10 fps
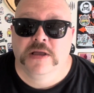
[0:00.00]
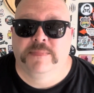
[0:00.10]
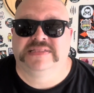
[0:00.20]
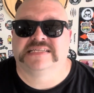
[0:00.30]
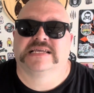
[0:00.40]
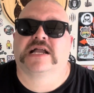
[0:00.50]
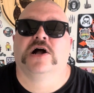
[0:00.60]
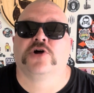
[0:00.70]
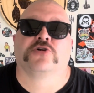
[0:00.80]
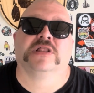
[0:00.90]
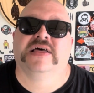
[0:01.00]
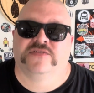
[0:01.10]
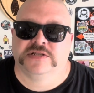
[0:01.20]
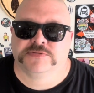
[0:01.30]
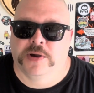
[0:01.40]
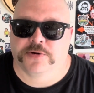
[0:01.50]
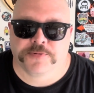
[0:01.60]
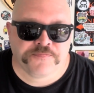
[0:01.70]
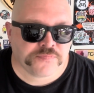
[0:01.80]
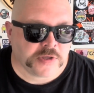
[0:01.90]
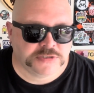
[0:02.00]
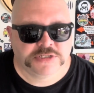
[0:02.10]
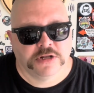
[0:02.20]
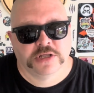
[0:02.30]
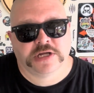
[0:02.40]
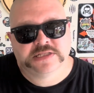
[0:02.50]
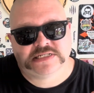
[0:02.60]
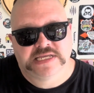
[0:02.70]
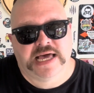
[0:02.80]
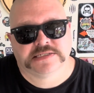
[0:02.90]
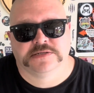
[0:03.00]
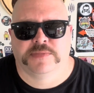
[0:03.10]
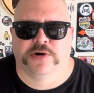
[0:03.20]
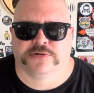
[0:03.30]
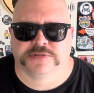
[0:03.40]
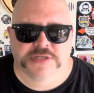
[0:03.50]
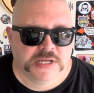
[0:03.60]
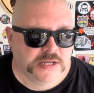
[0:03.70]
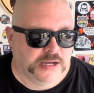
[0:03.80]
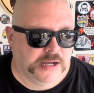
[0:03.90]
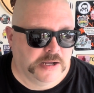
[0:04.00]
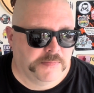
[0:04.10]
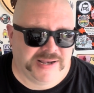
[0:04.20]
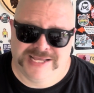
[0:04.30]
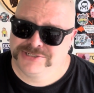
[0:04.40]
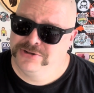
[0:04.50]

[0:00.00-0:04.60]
but that's like a 111 inch motor. So you start looking at the size of the motors, and I started